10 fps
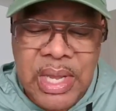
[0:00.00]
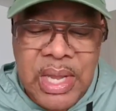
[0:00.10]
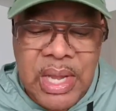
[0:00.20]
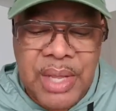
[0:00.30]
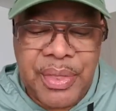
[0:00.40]

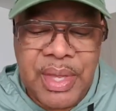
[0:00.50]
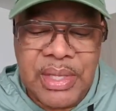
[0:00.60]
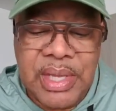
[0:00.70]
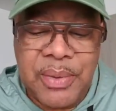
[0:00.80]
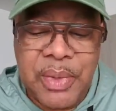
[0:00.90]
I think
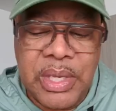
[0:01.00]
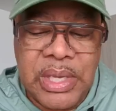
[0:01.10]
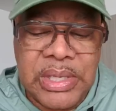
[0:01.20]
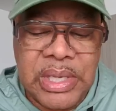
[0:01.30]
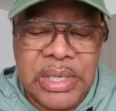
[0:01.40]
that what he
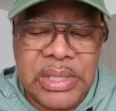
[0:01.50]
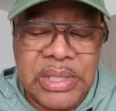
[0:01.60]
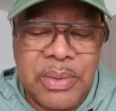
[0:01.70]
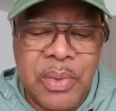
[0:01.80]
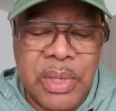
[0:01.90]
did is he
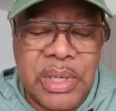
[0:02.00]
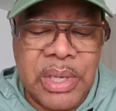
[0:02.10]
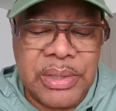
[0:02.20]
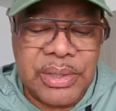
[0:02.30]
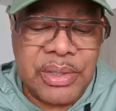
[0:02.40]
wanted
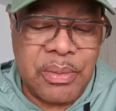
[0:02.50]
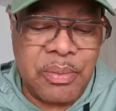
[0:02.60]
us to